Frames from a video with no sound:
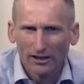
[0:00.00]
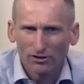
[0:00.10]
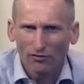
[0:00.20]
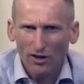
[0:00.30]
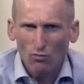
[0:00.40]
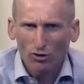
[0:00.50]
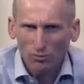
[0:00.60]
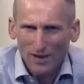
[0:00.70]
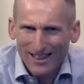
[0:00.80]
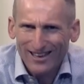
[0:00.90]
So I think once
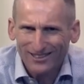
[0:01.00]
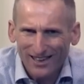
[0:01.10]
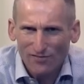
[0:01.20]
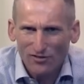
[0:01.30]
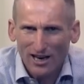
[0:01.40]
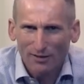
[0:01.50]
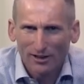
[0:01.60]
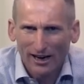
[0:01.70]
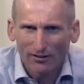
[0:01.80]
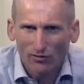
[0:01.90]
we get that safety
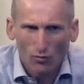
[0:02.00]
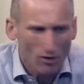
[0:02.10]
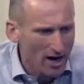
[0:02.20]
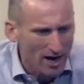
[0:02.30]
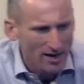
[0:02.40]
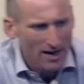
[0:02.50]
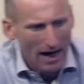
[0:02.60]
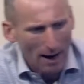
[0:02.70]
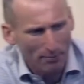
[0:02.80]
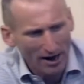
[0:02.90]
element out of the way
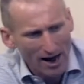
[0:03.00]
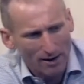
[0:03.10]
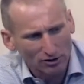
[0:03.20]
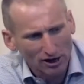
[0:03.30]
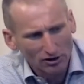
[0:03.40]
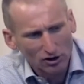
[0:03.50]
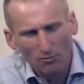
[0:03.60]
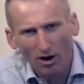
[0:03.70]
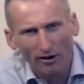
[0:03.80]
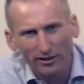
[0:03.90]
and perhaps some
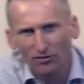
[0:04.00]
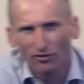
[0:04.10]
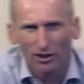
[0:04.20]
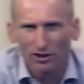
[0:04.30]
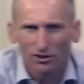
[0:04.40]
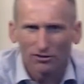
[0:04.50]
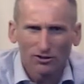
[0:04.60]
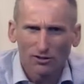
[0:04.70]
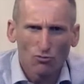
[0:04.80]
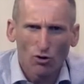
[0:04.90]
lighter
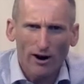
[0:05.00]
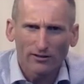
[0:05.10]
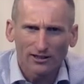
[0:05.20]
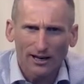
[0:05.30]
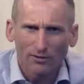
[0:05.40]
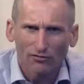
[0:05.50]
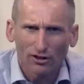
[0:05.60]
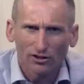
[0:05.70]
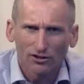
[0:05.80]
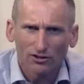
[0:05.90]
versions and more aerodynamic
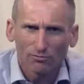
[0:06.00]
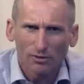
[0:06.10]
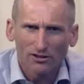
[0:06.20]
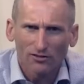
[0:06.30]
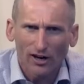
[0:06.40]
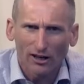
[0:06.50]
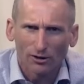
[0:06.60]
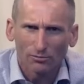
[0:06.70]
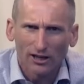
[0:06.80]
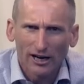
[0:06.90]
versions have been
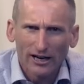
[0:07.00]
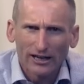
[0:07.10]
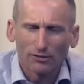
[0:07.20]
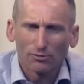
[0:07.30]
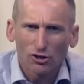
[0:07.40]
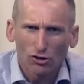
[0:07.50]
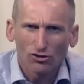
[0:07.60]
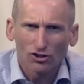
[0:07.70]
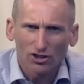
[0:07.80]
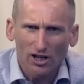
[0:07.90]
developed, it'll be good
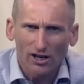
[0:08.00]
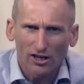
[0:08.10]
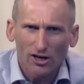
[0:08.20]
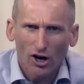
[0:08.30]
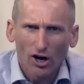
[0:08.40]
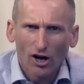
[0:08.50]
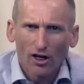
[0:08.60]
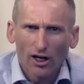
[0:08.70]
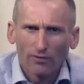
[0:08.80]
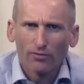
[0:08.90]
to see
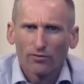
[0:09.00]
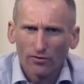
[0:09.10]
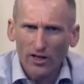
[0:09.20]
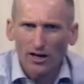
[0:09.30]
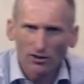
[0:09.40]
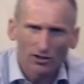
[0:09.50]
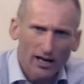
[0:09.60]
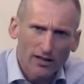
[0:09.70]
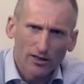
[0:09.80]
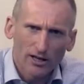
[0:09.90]
these
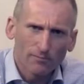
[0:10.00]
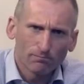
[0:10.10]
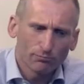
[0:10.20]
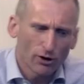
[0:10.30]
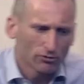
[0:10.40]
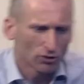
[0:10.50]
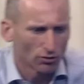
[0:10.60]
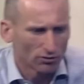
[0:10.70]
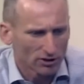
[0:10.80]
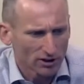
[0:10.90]
in the Pro
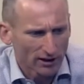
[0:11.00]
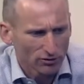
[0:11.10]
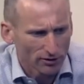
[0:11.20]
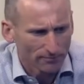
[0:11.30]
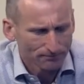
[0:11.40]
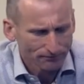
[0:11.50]
Tour, etc.